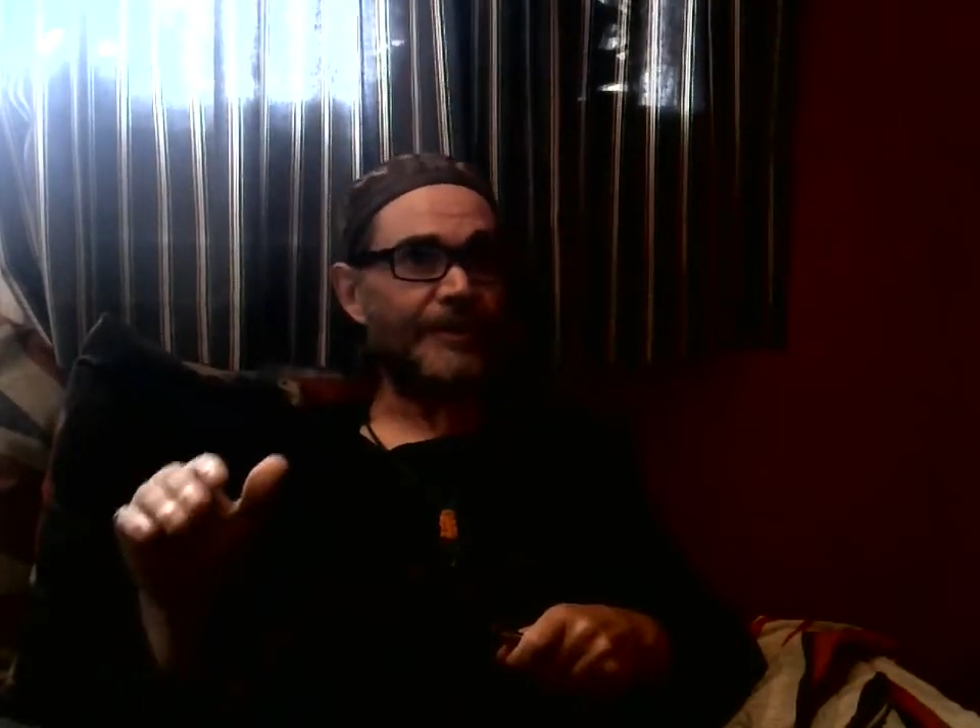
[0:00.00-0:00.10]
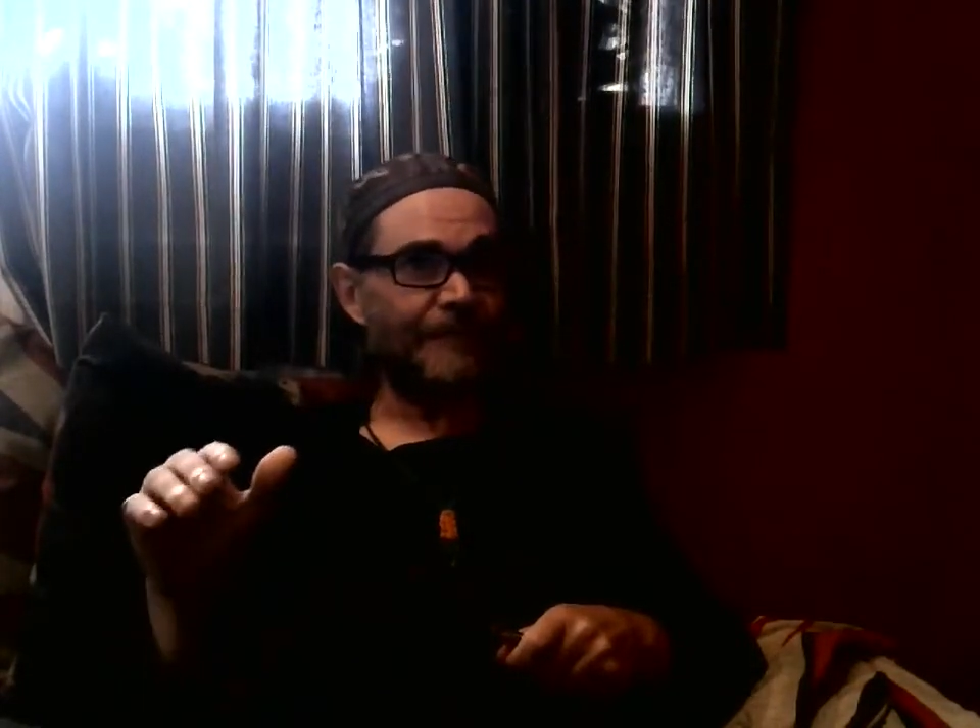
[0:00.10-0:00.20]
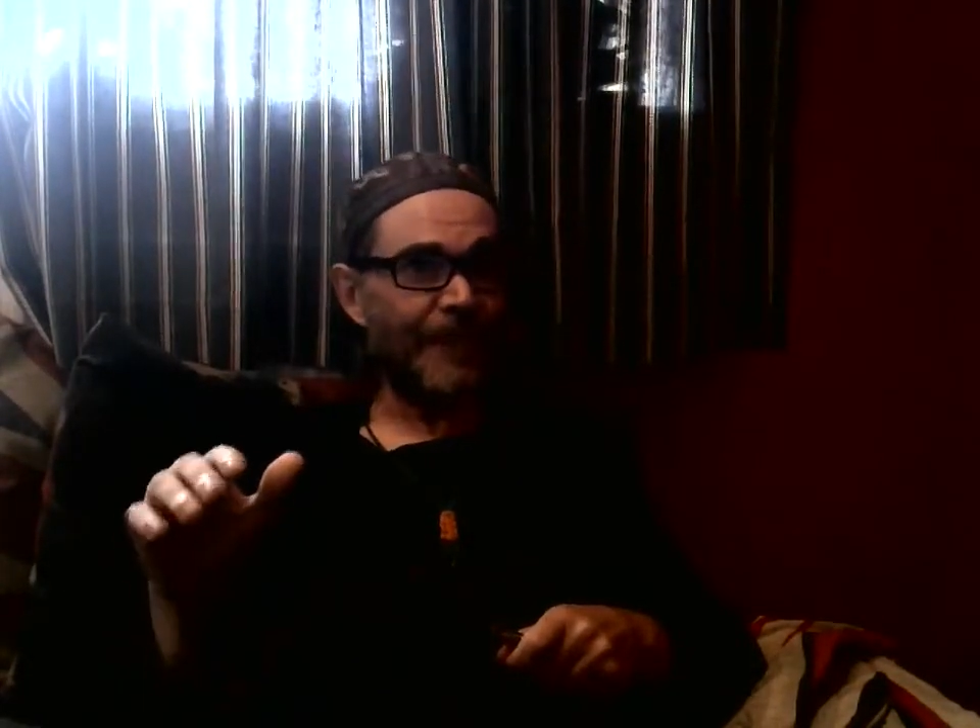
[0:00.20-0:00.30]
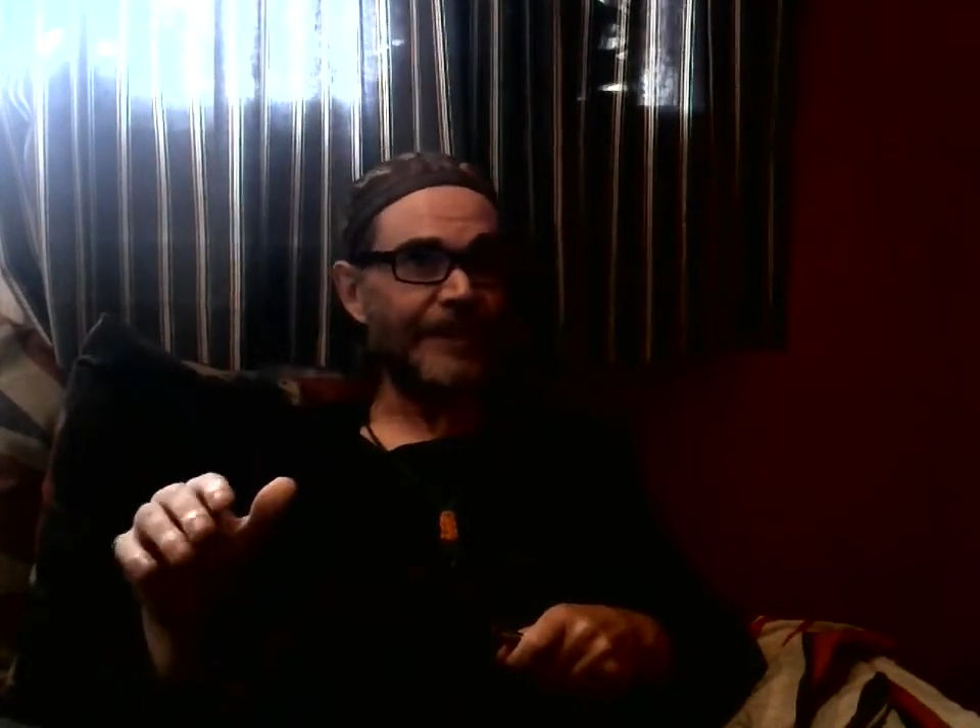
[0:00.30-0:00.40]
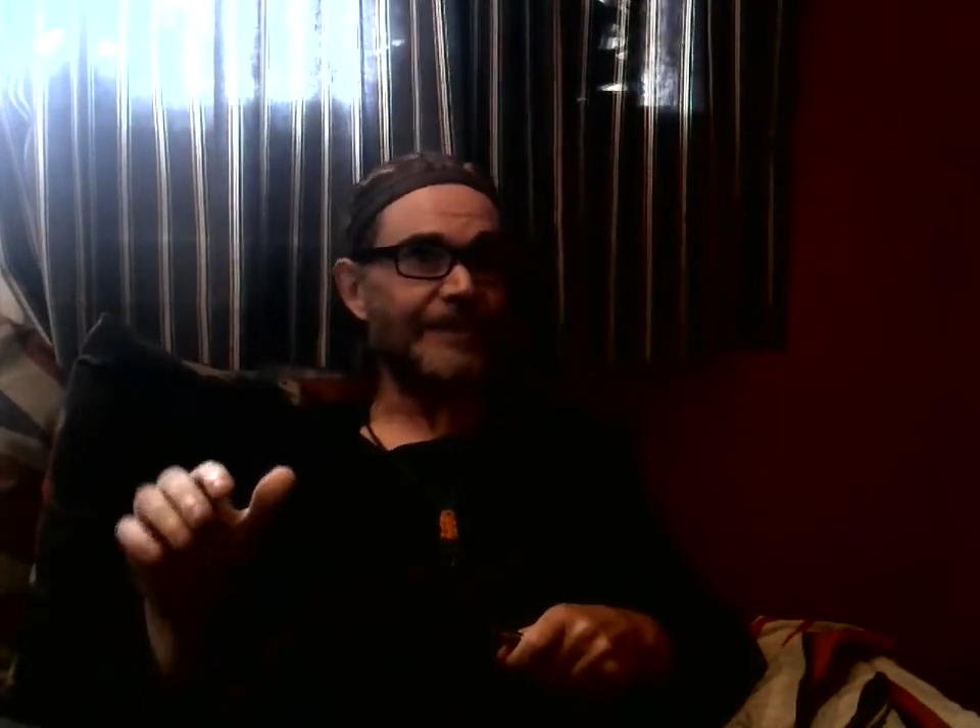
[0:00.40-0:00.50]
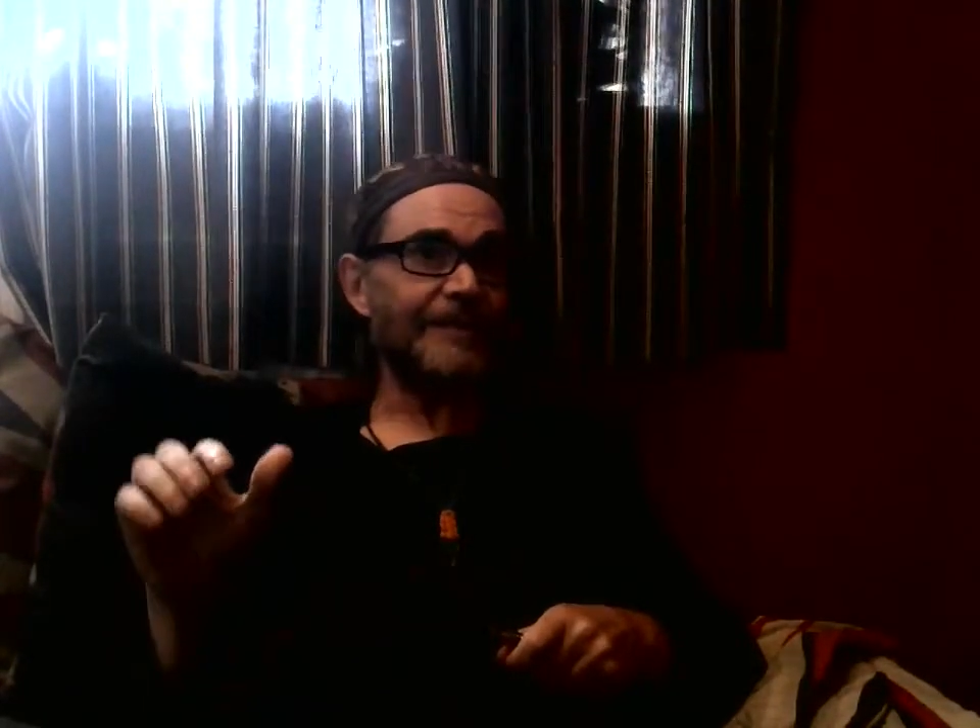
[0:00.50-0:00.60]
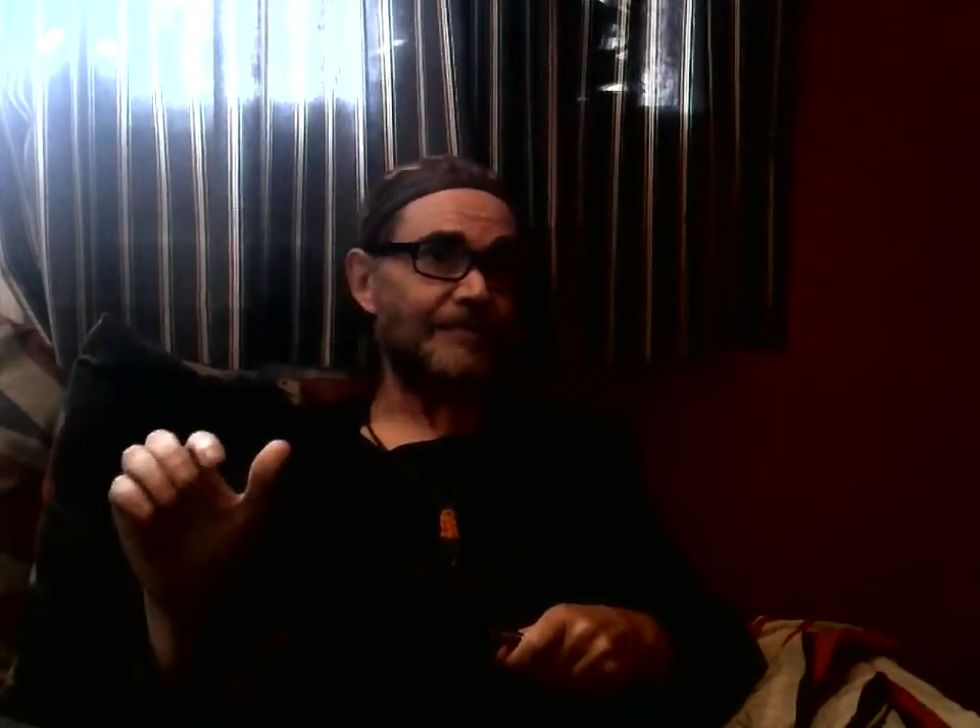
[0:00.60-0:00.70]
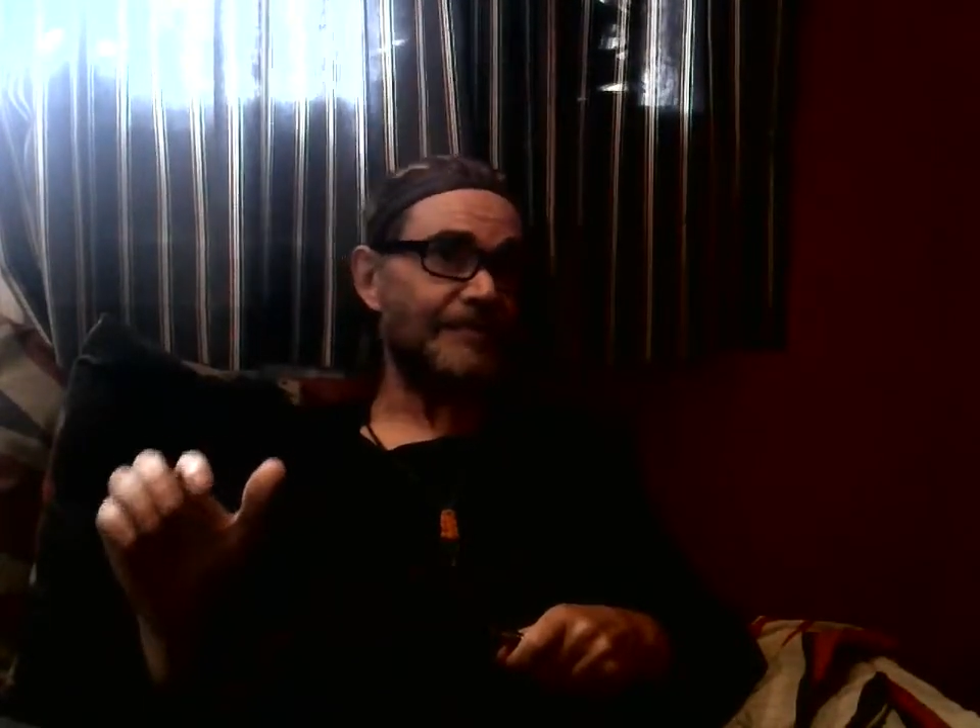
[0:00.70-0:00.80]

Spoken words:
the fact that